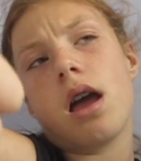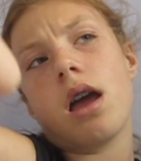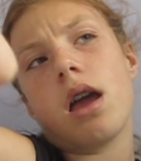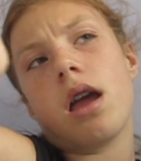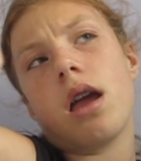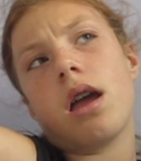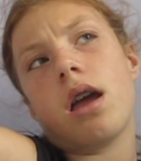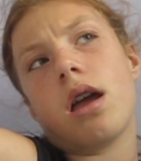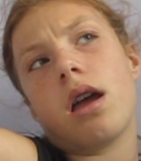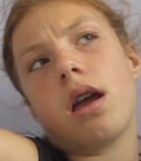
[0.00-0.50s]

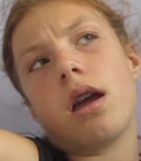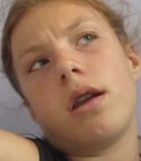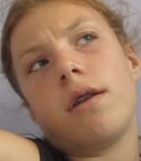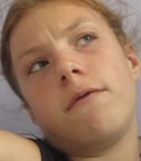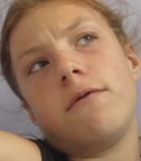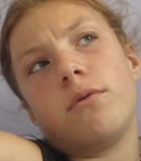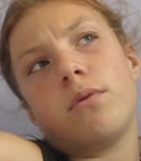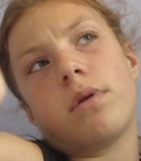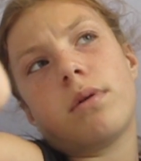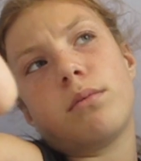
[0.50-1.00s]
And
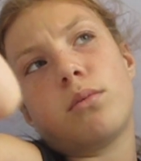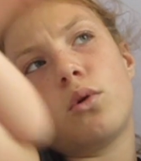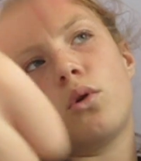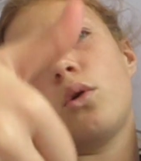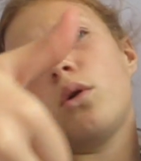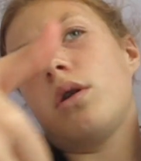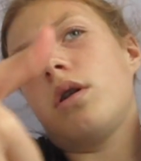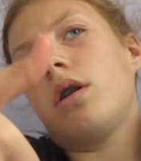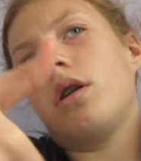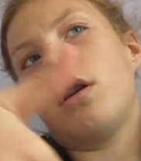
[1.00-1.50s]
if you want
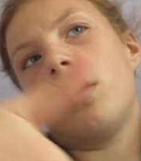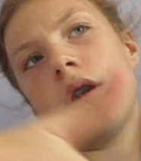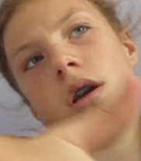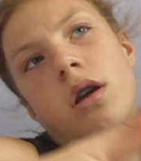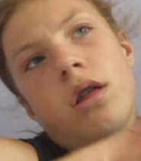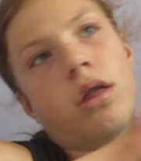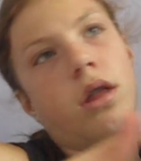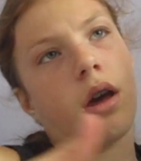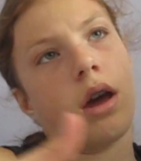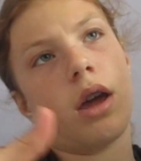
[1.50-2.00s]
more,
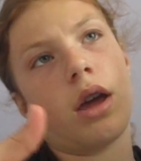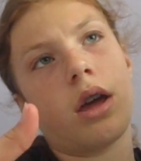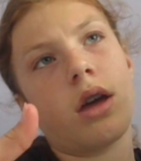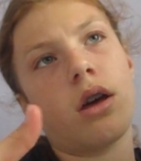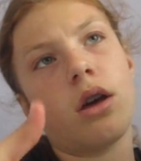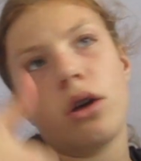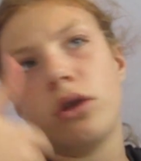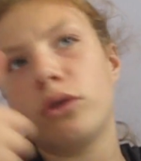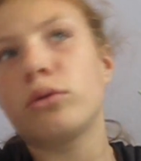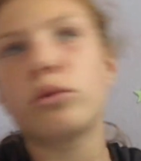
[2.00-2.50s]
like,
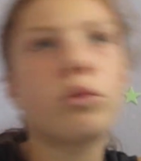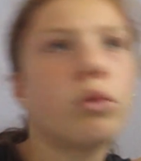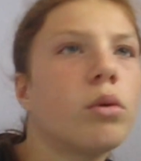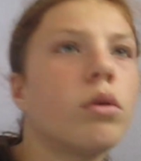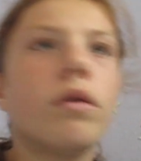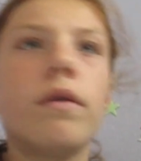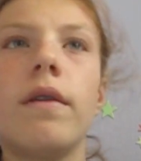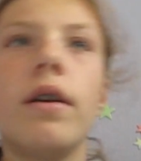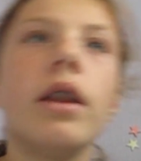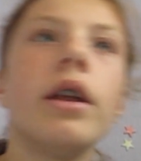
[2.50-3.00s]

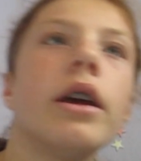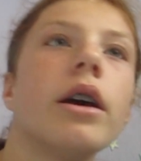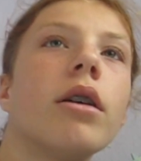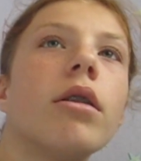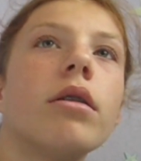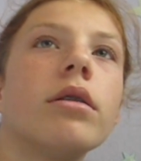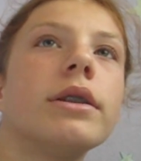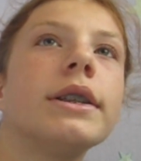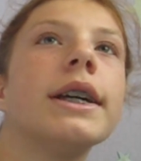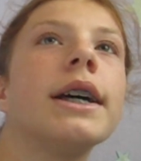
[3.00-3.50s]
school
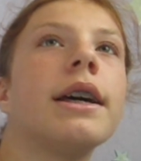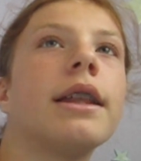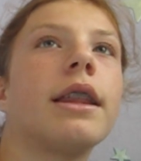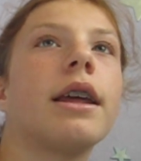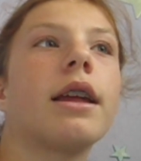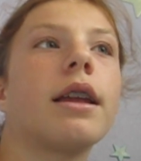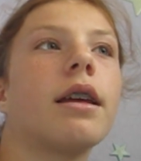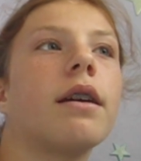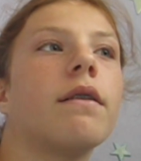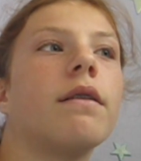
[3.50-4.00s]
videos,
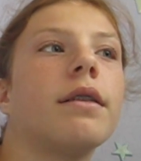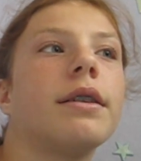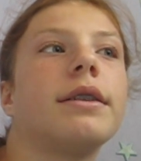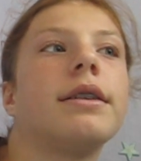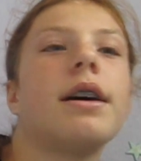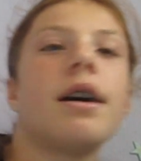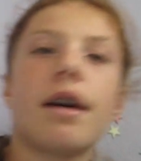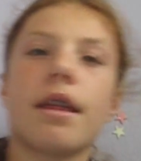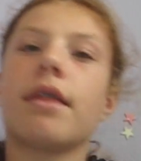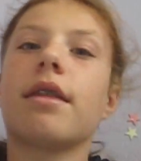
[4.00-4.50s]
then give
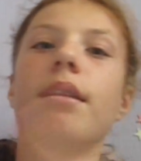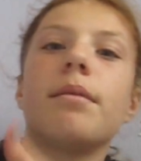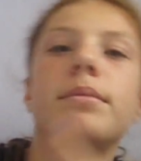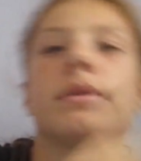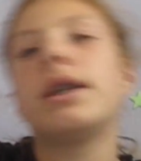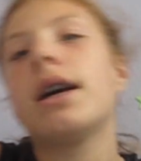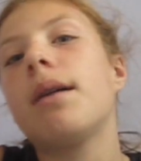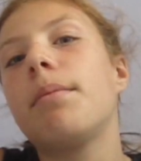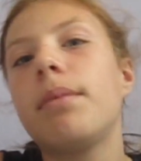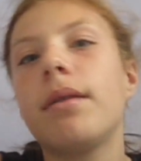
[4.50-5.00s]
this a
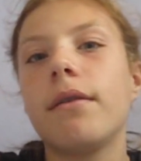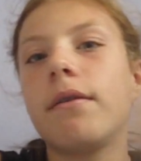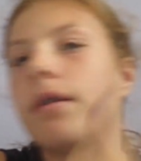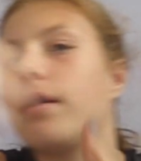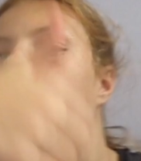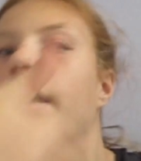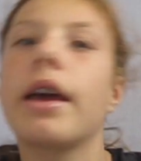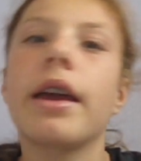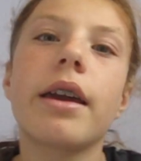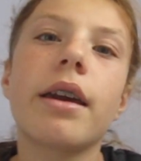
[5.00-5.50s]
thumbs up if
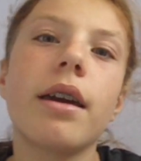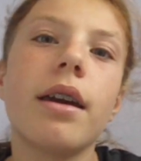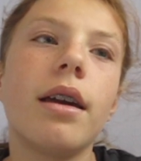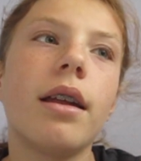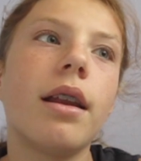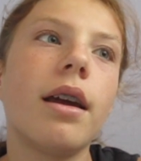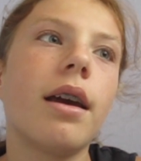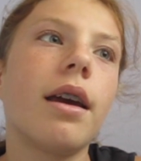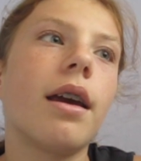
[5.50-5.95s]
you like it.